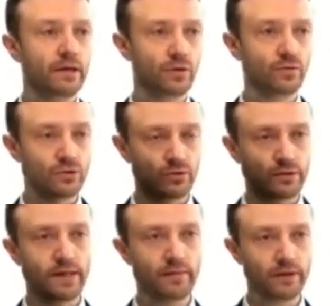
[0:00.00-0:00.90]
used or
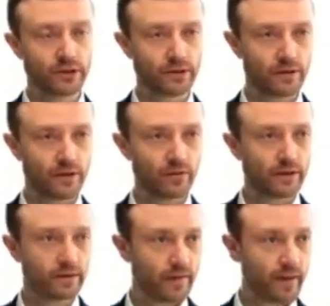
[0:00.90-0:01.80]
established in the
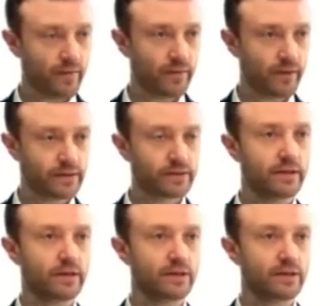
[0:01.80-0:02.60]
United Arab Emirates,